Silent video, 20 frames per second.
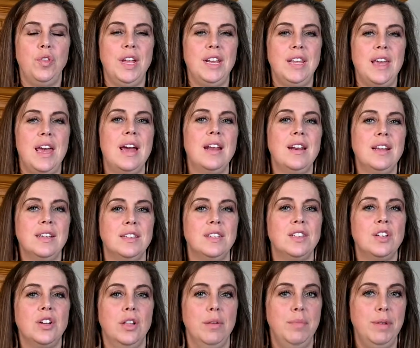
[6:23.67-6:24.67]
can't
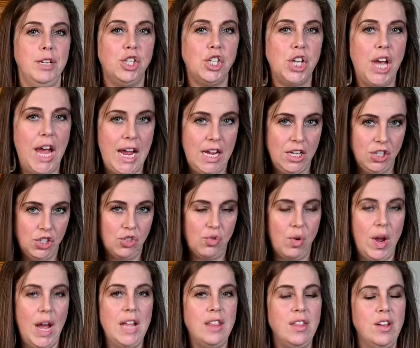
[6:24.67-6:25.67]
necessarily be changed,
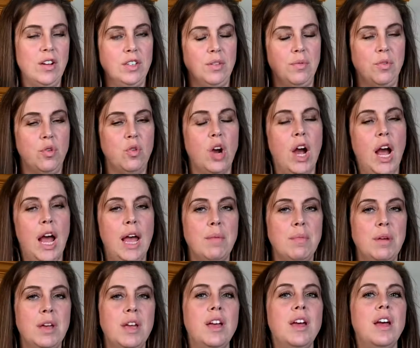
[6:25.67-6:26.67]
right? There's a
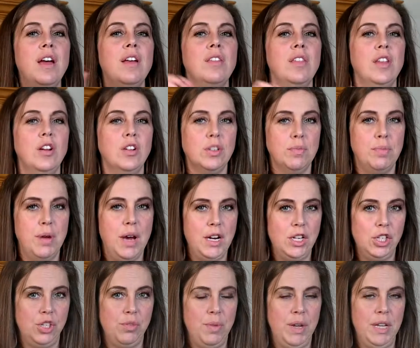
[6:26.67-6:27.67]
crime, there's a
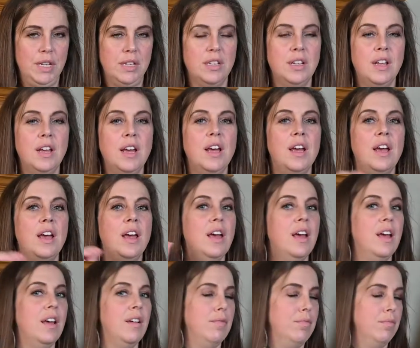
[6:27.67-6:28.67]
punishment.
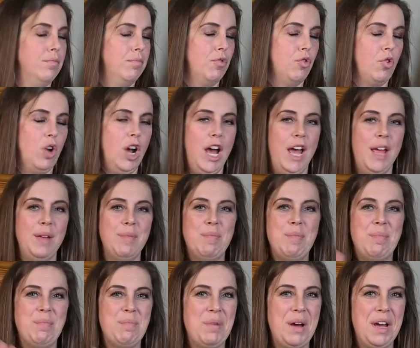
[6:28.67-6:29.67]
Crime,
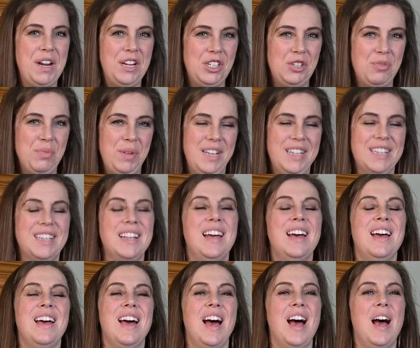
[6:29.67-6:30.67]
punishment.
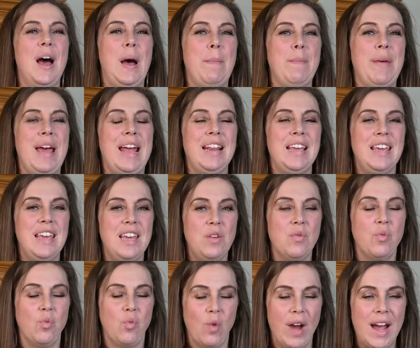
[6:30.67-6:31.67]
And he
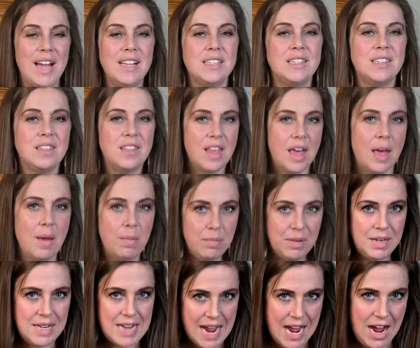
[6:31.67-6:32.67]
writes
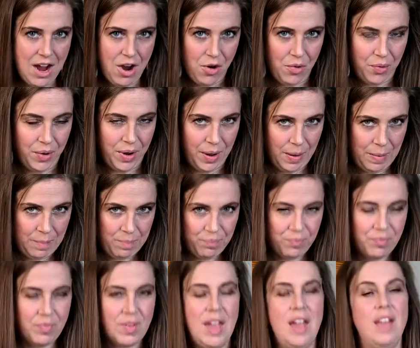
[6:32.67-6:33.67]
them down.
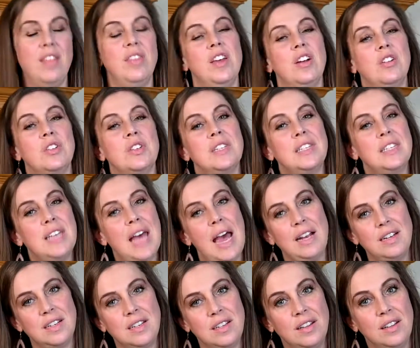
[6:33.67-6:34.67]
And they're
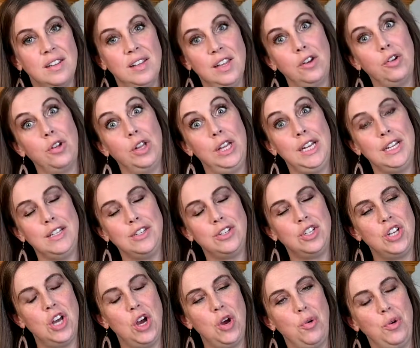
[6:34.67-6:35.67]
set, literally in
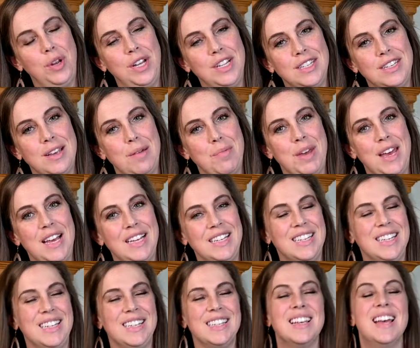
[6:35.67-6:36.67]
stone in some
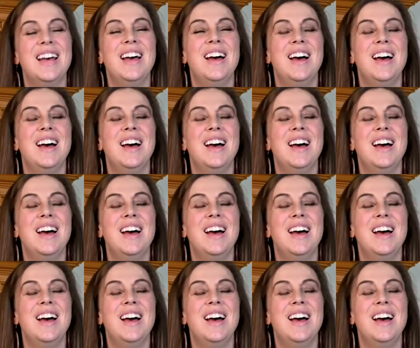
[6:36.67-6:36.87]
cases,